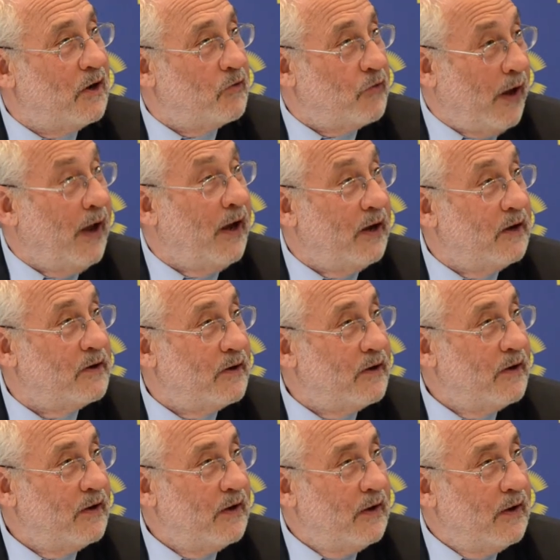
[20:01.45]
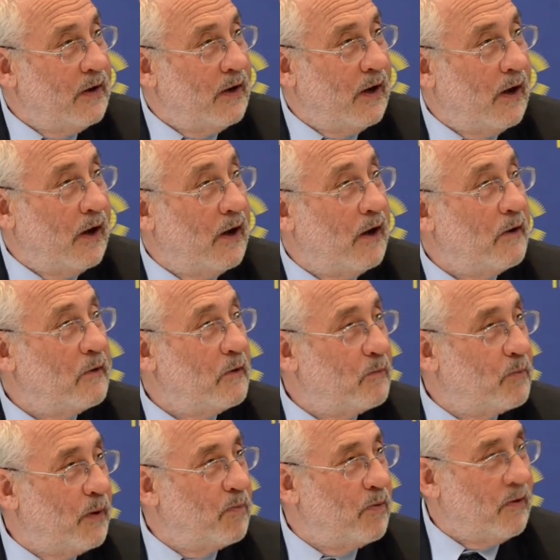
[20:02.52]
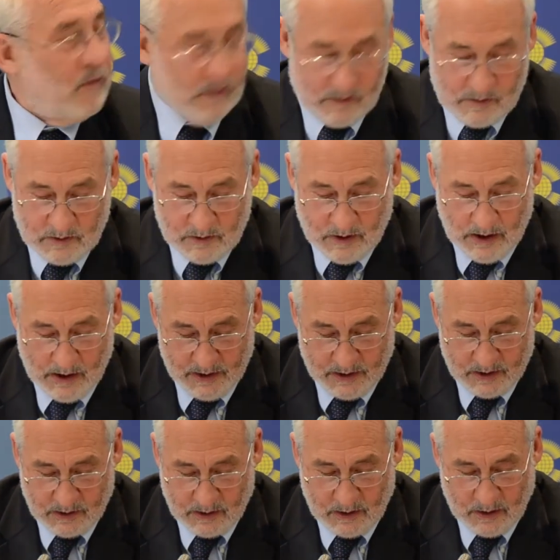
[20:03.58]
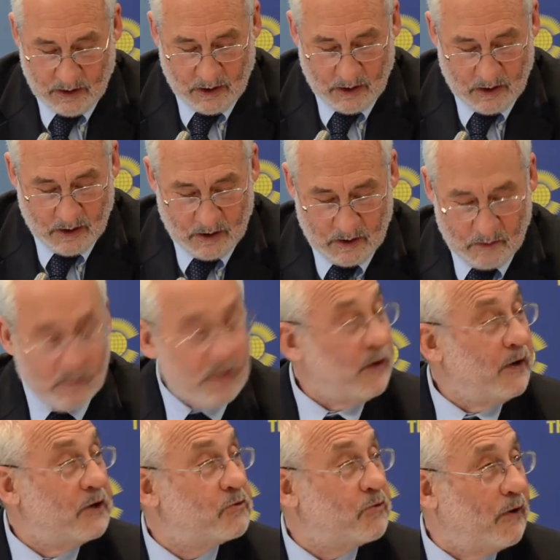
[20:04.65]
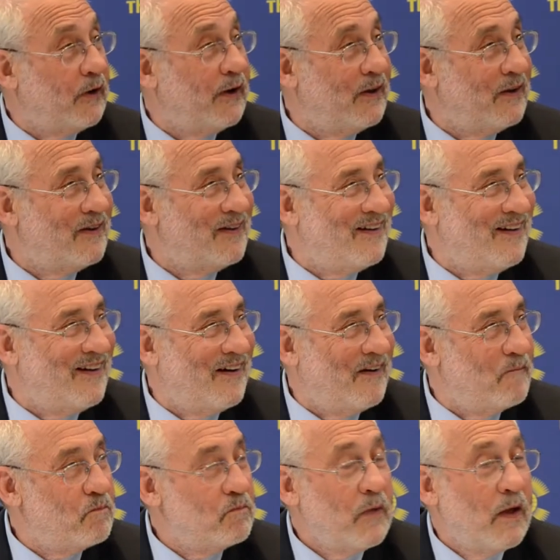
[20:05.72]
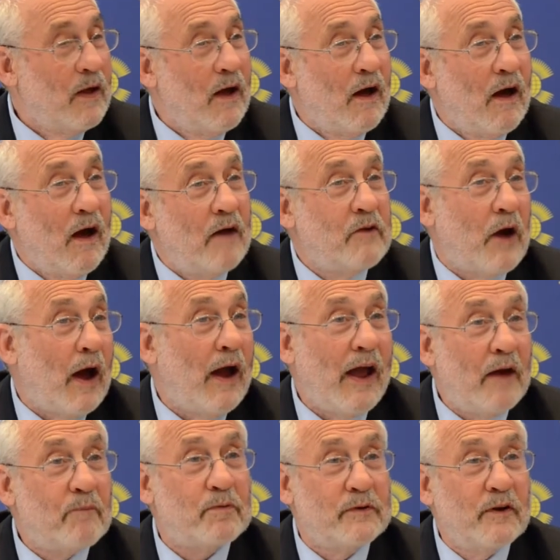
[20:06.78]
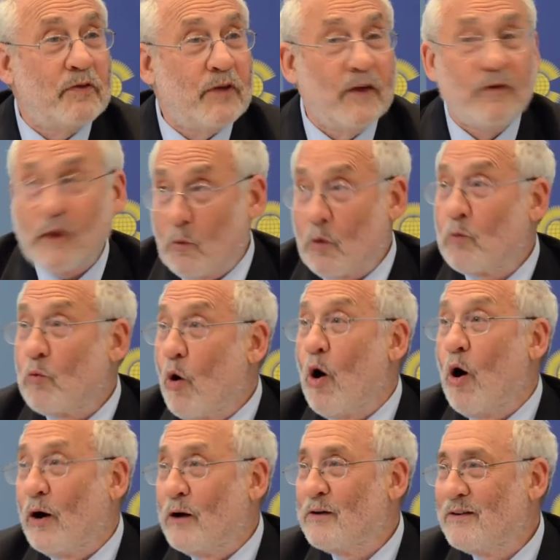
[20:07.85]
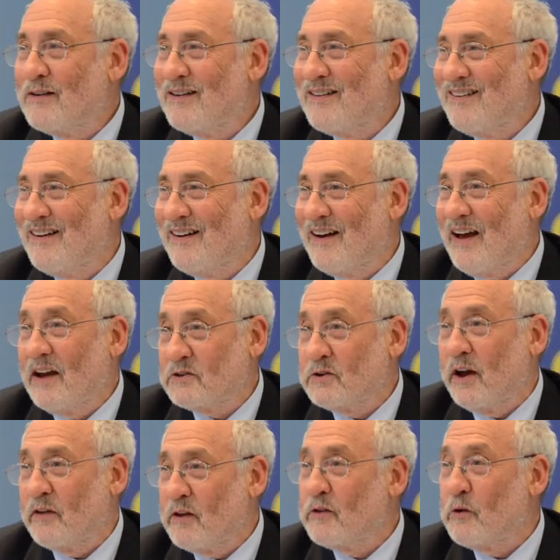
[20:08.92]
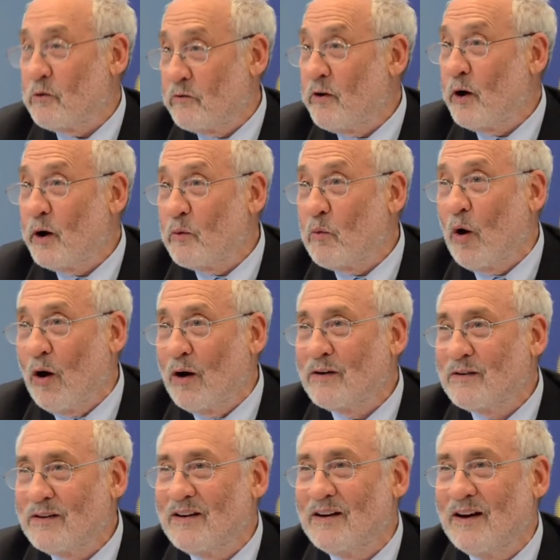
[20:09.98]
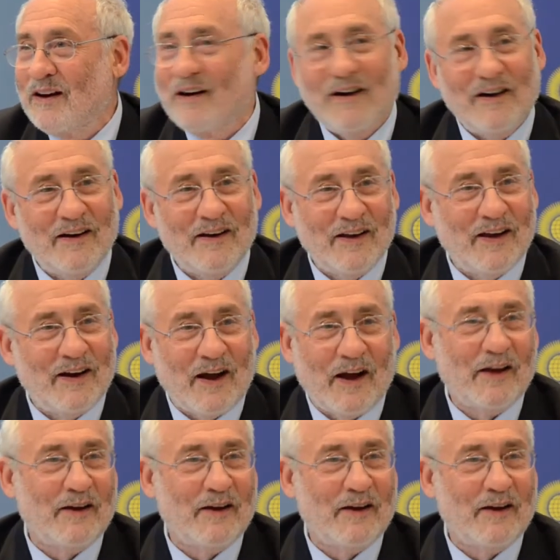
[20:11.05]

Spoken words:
of aid. People like Bill Easterly. Now, I happen to think they were wrong. Actually, I think they were very wrong. And